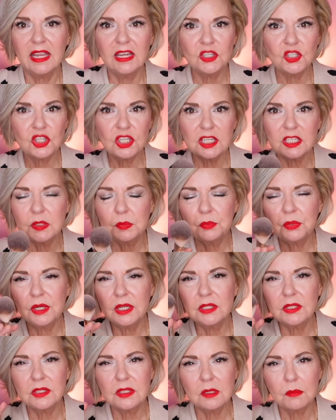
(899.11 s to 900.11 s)
it just
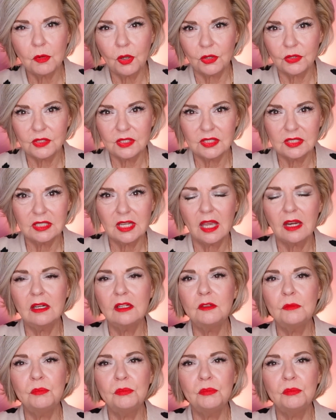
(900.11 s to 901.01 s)
puts the most subtle,